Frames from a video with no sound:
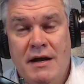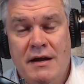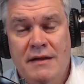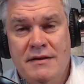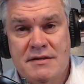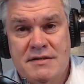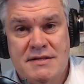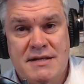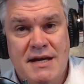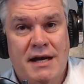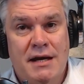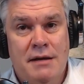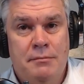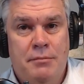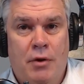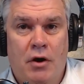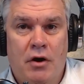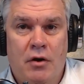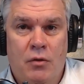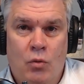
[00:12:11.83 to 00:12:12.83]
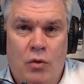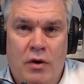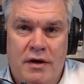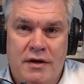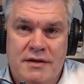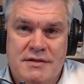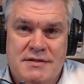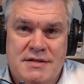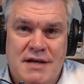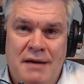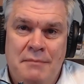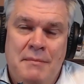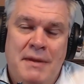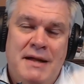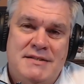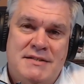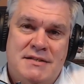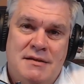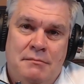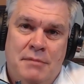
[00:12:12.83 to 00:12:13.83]
The second part was I
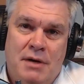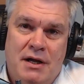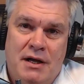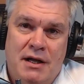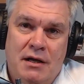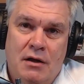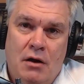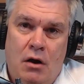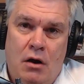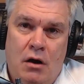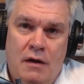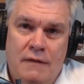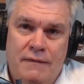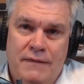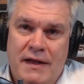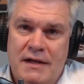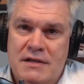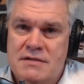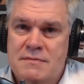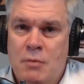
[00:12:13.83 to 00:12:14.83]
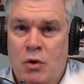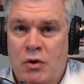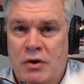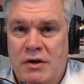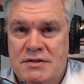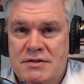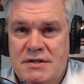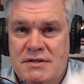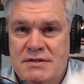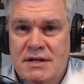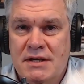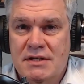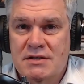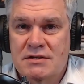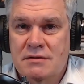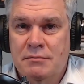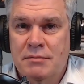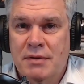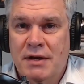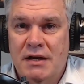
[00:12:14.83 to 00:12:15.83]
met somebody on that smoking
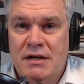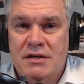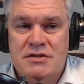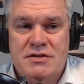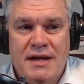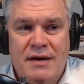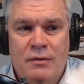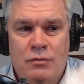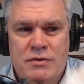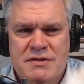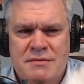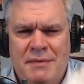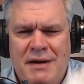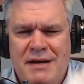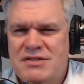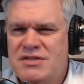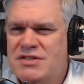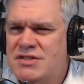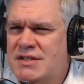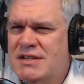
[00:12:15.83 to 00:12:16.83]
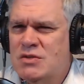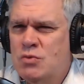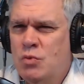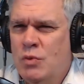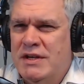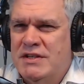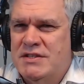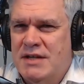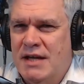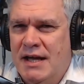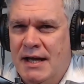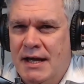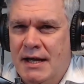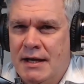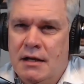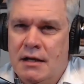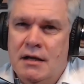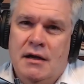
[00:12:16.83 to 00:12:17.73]
cessation page that was about 6 weeks ahead